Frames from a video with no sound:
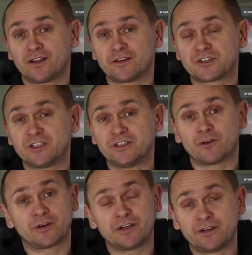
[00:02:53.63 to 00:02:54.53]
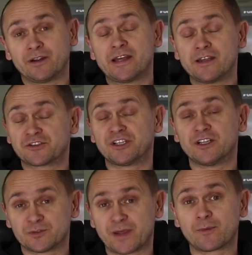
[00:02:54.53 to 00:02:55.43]
if she or he, he or
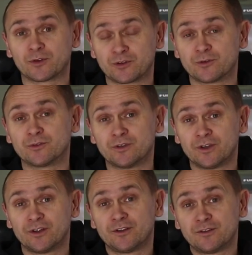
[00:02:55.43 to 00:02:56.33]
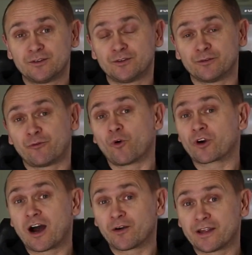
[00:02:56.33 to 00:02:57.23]
she is able to to
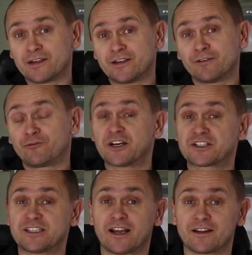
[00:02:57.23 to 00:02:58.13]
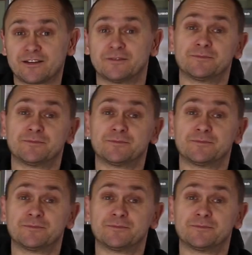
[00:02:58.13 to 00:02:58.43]
fork out a uh, fresh salad.